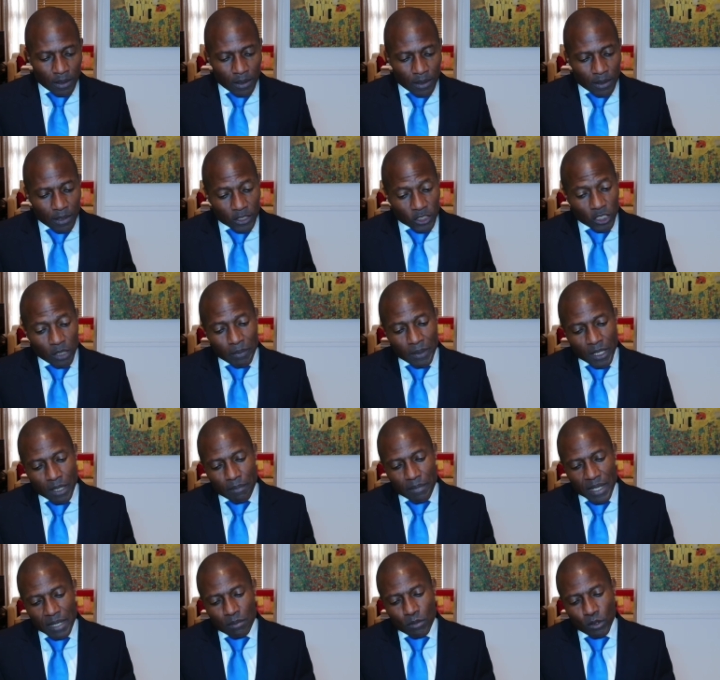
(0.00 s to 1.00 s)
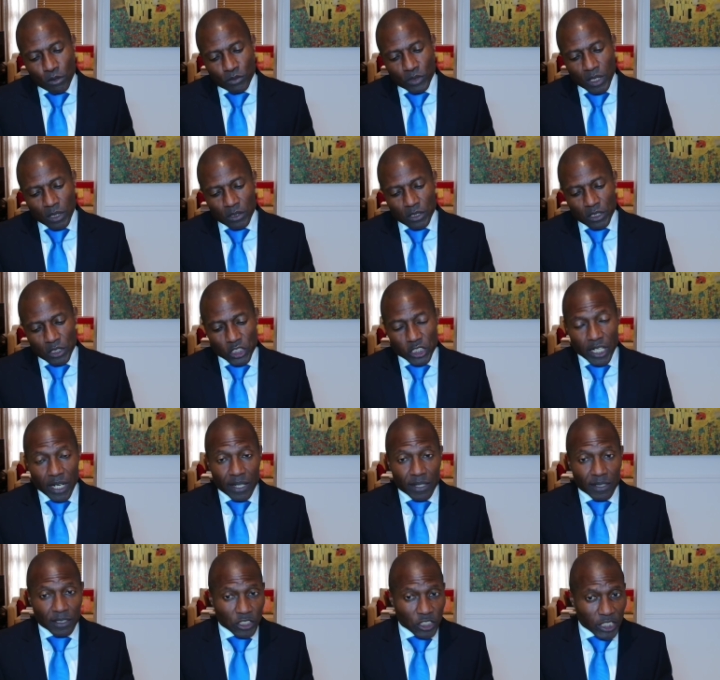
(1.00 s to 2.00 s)
The summing up then moves on to
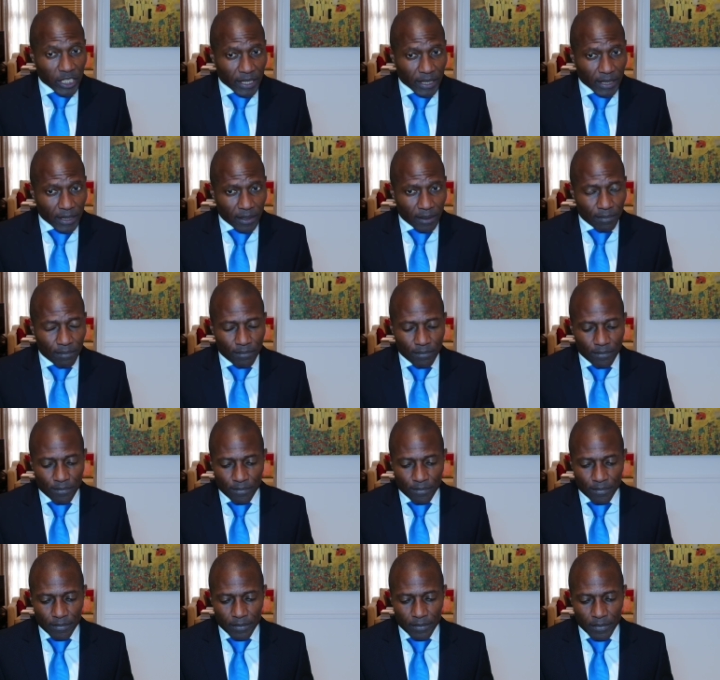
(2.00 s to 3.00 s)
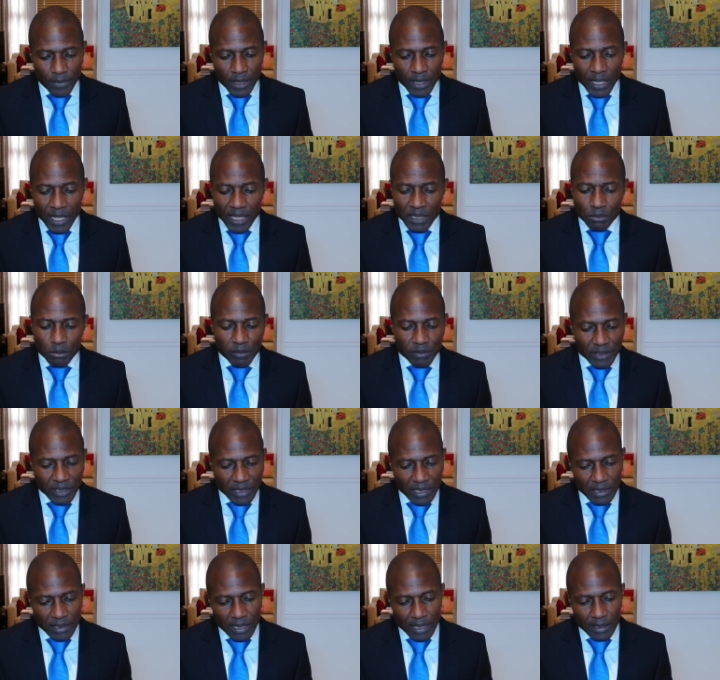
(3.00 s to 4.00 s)
Child J. As
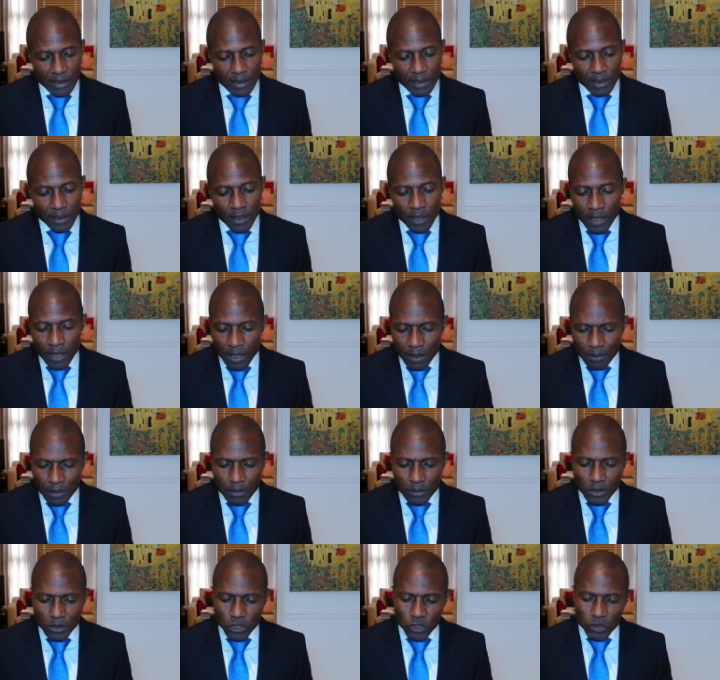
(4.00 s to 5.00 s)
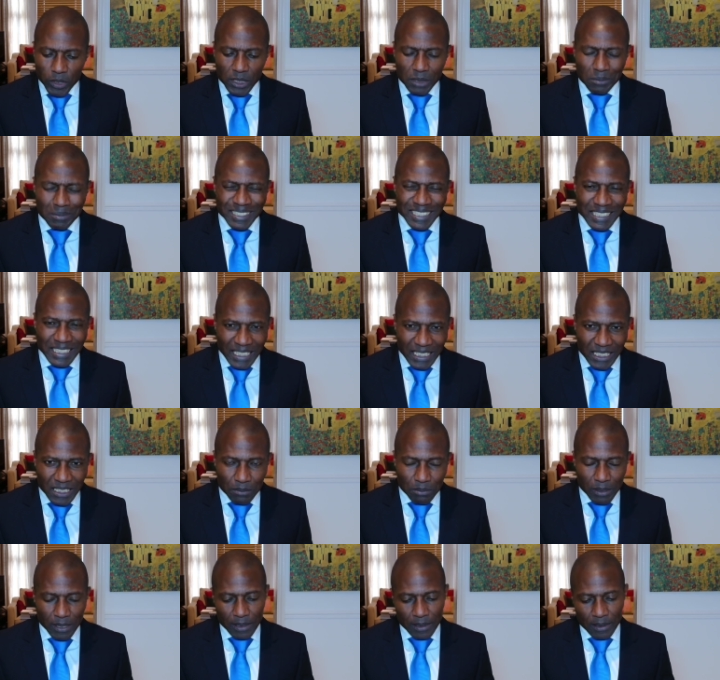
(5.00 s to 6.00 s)
previously stated, I'm going to try to be
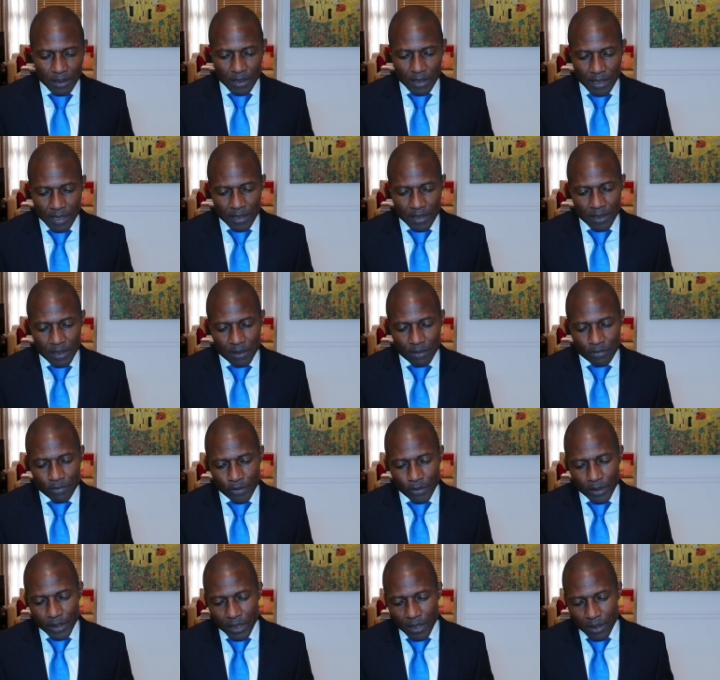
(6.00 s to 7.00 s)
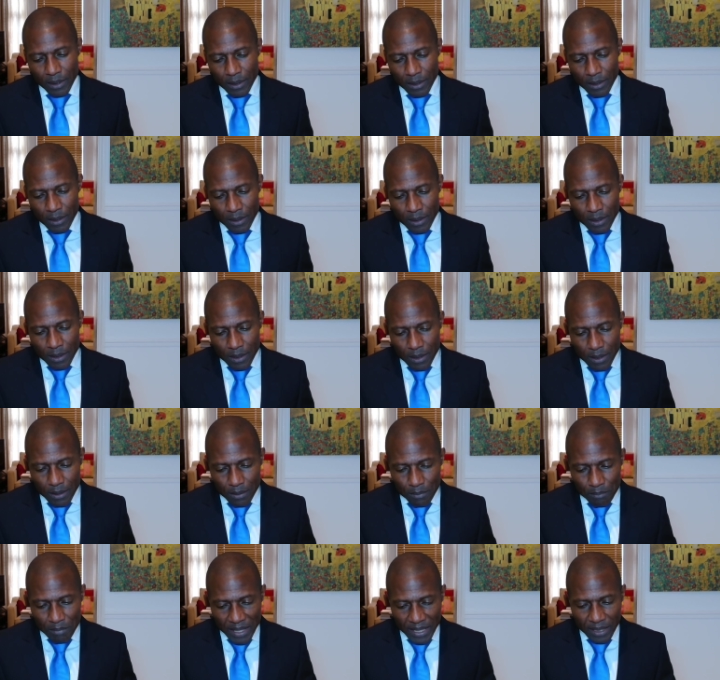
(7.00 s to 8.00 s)
disciplined and avoid
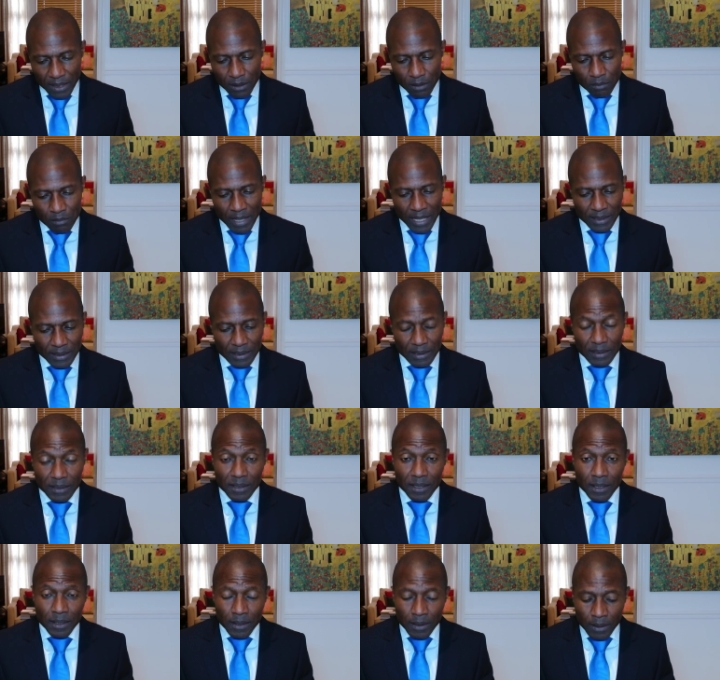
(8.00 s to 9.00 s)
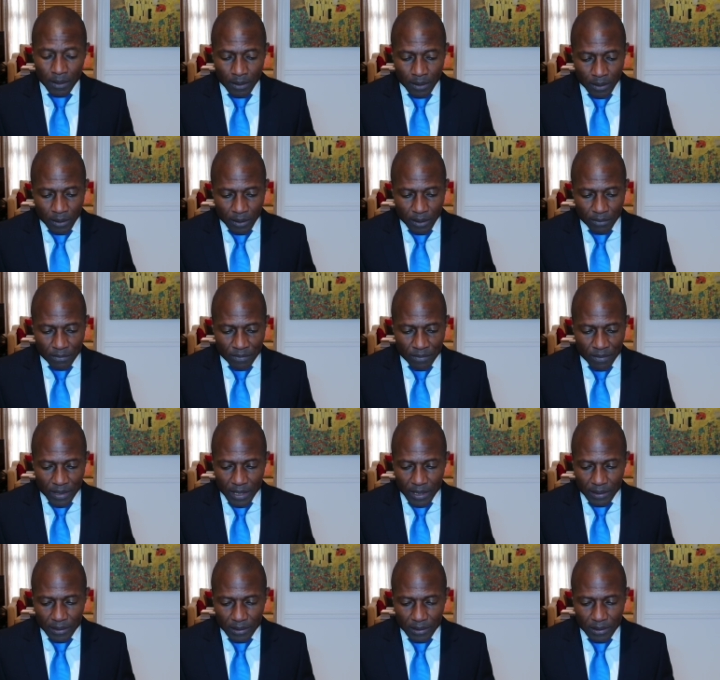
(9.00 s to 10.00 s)
medical matters, given
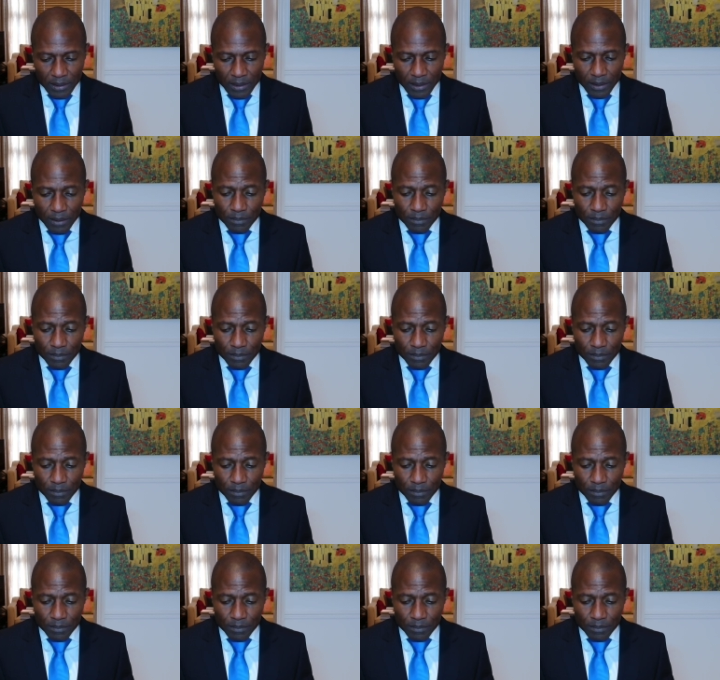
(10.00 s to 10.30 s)
that